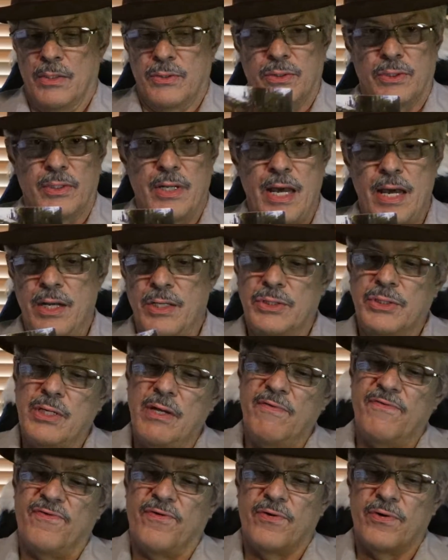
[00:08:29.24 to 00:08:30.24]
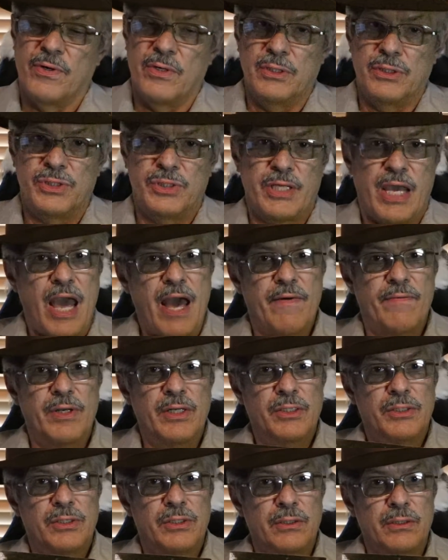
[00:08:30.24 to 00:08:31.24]
So that is it for
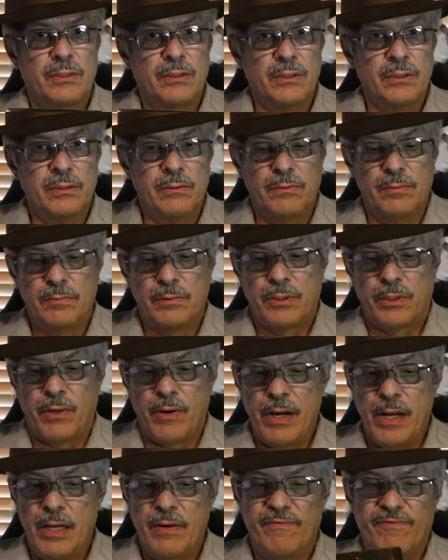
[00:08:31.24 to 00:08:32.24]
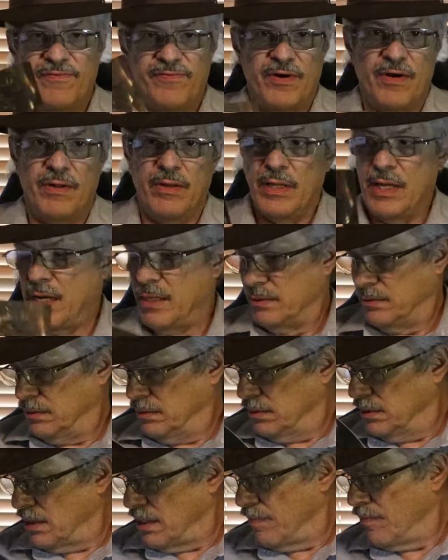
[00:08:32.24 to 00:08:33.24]
Scavenge Loot Crate
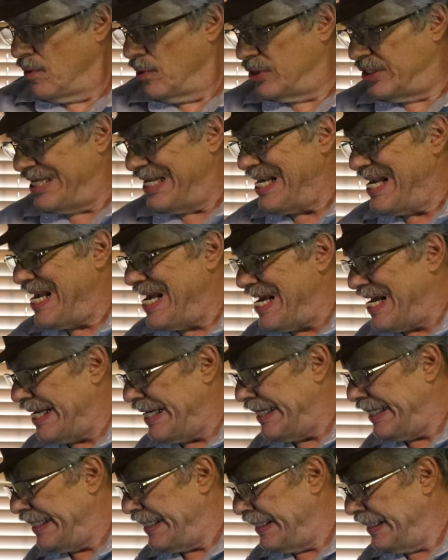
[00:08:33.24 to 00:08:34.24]
Fallout number 10.